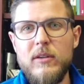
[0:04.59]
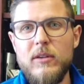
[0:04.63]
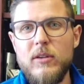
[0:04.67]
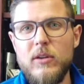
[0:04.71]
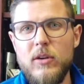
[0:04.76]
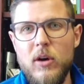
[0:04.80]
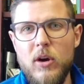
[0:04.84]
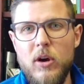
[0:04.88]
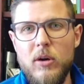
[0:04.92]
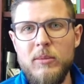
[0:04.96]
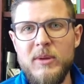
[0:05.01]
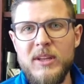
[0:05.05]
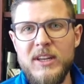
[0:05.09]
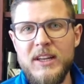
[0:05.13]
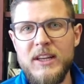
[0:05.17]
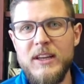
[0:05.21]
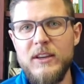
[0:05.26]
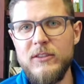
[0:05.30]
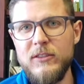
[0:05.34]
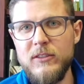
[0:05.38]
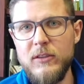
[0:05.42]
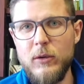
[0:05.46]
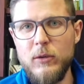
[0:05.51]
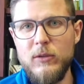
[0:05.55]
commonly
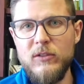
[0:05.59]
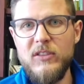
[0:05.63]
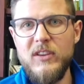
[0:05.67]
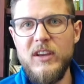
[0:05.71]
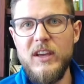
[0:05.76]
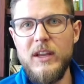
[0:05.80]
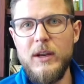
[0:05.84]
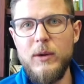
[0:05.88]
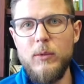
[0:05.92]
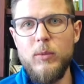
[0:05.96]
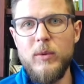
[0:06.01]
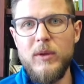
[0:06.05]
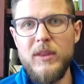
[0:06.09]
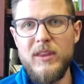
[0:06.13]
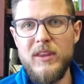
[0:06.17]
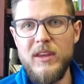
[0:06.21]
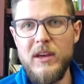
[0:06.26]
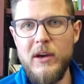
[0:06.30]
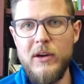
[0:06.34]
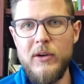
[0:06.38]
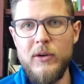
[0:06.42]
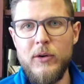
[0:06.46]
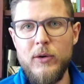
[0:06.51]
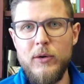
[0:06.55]
associated with
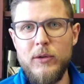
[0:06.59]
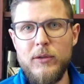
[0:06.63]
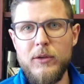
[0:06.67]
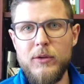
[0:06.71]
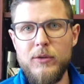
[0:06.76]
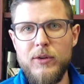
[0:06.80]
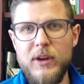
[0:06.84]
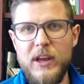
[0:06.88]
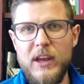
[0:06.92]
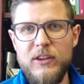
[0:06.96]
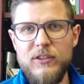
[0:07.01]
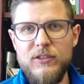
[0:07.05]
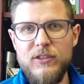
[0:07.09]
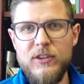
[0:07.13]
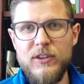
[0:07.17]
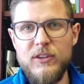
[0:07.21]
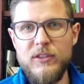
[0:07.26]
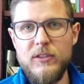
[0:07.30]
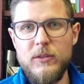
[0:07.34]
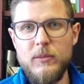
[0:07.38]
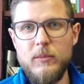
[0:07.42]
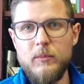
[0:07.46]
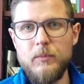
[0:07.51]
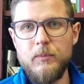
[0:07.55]
young earth
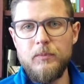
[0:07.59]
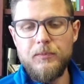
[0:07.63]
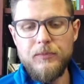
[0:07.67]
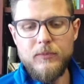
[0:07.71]
creationism.